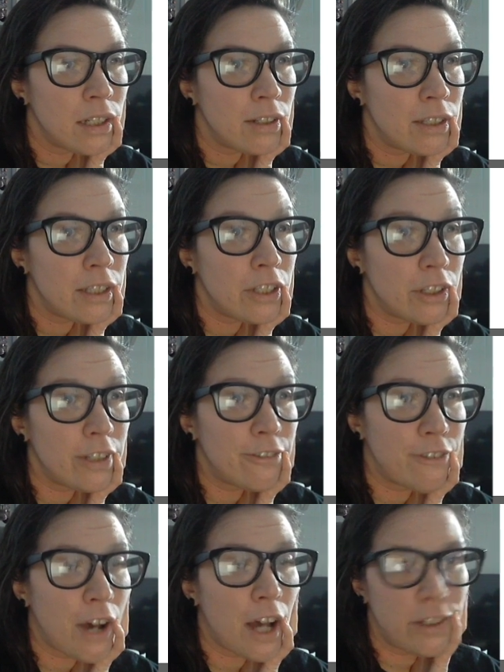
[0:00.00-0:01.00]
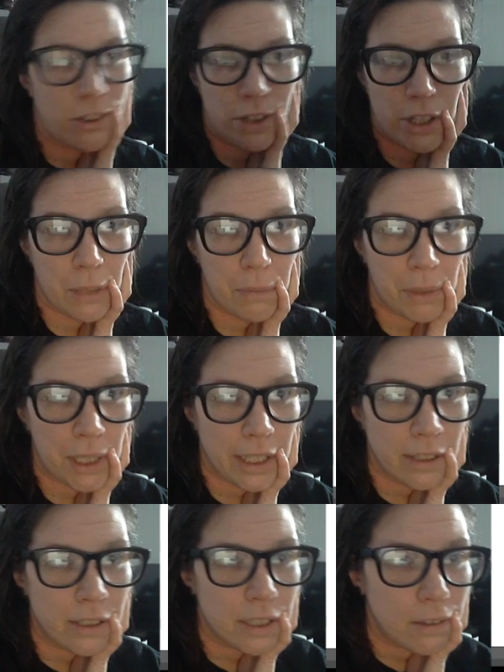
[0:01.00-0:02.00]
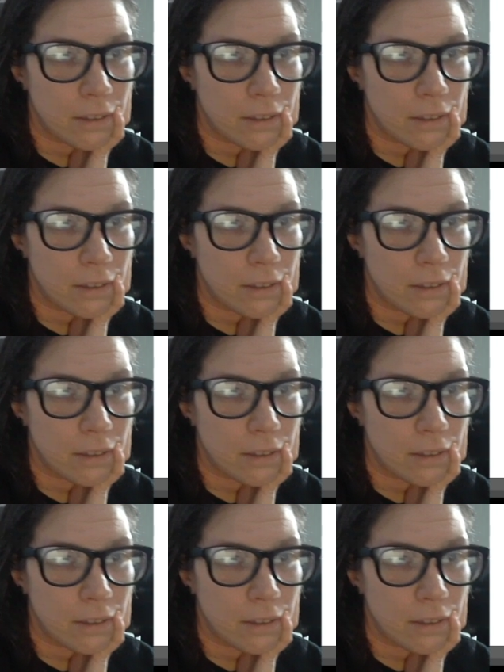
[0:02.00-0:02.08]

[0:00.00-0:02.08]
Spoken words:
literally file and then place